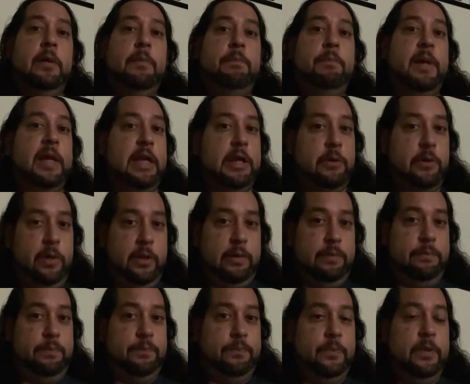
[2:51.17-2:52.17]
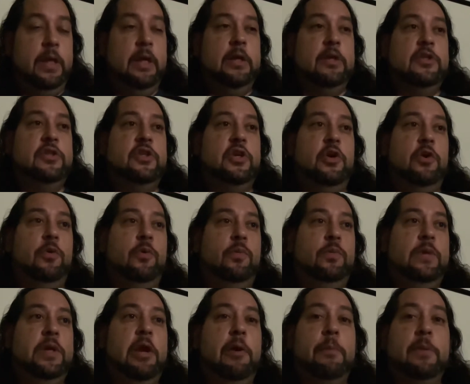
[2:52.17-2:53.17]
but he couldn't. So
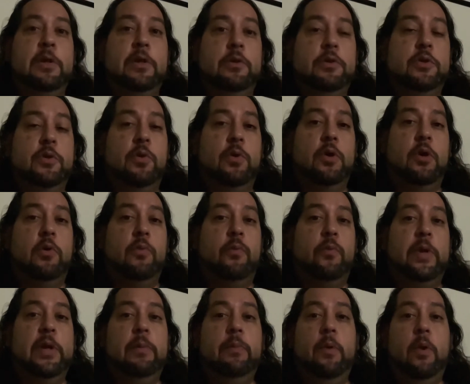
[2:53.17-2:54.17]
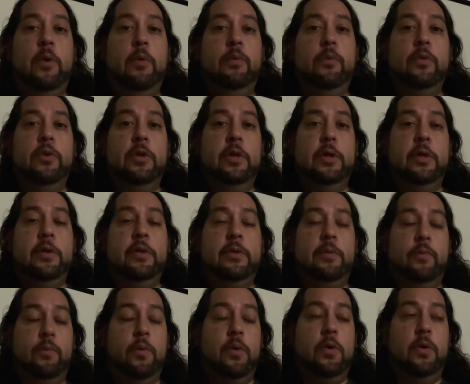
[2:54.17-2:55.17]
Guillermo del Toro rewrote
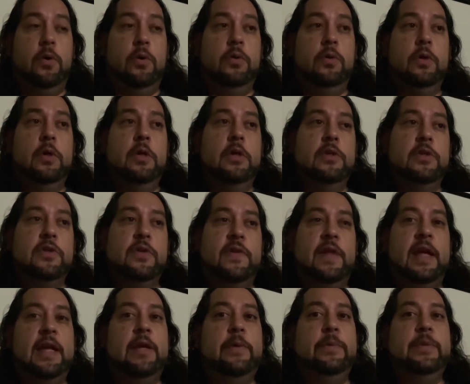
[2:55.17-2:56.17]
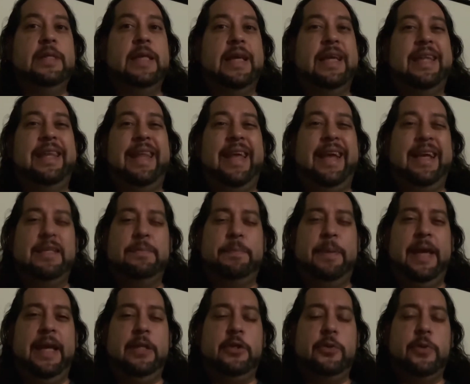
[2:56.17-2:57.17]
the role so that he was like an
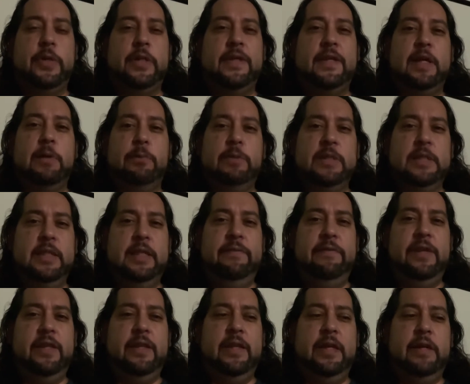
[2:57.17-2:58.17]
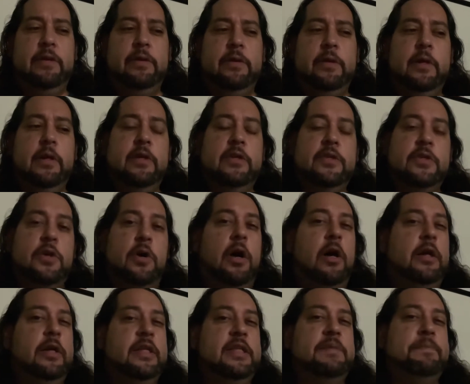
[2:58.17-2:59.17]
expatriate that was living there. So
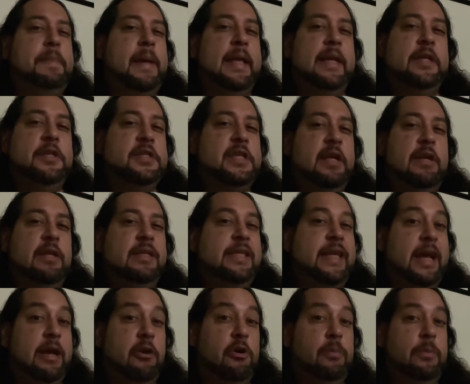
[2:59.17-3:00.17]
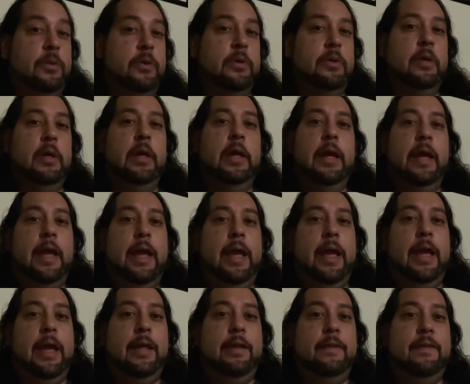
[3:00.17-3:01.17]
all his Spanish sounded terrible,
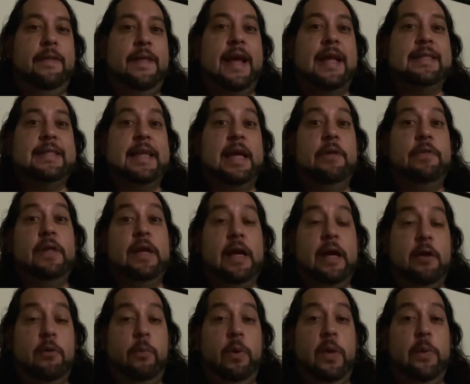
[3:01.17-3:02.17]
and that's how they got away